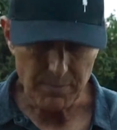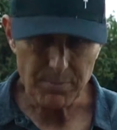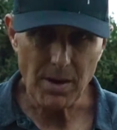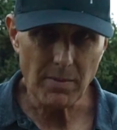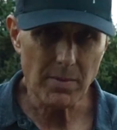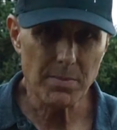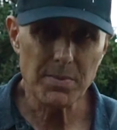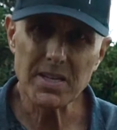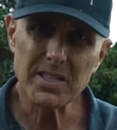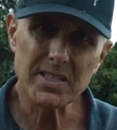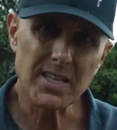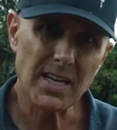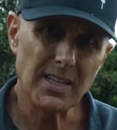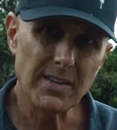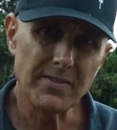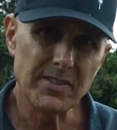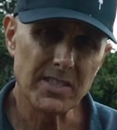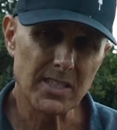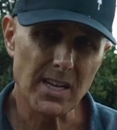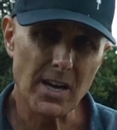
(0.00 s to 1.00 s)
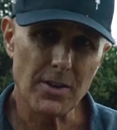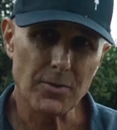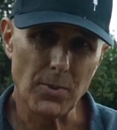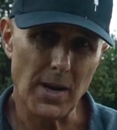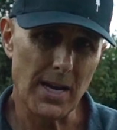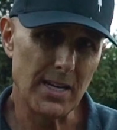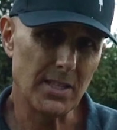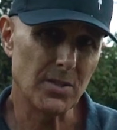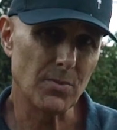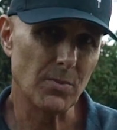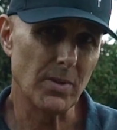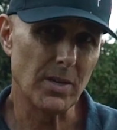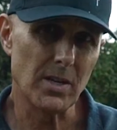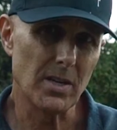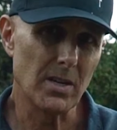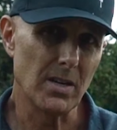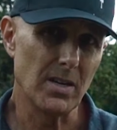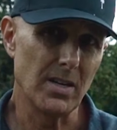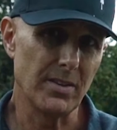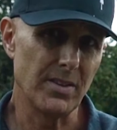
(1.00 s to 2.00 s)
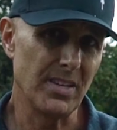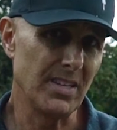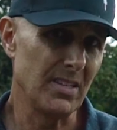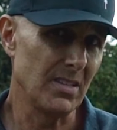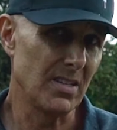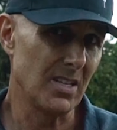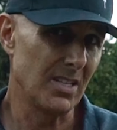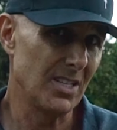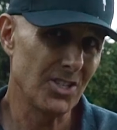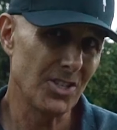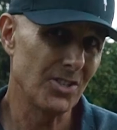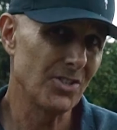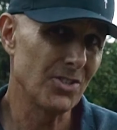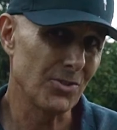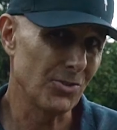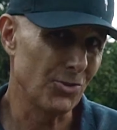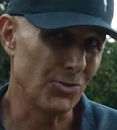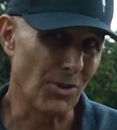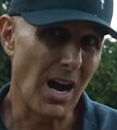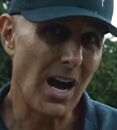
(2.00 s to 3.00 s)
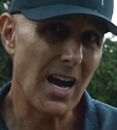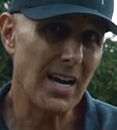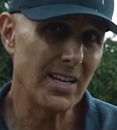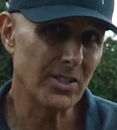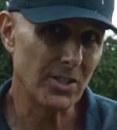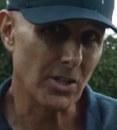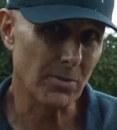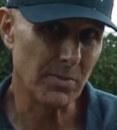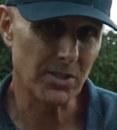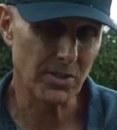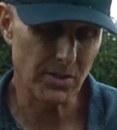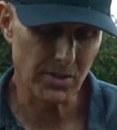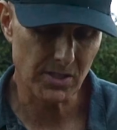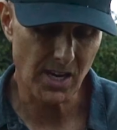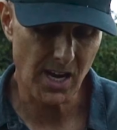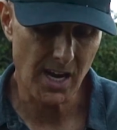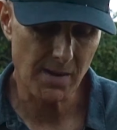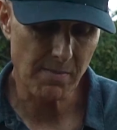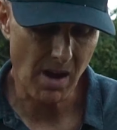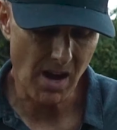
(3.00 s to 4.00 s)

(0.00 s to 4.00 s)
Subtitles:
probably because I live in the Southwest where I think conditions are dry so much of the time,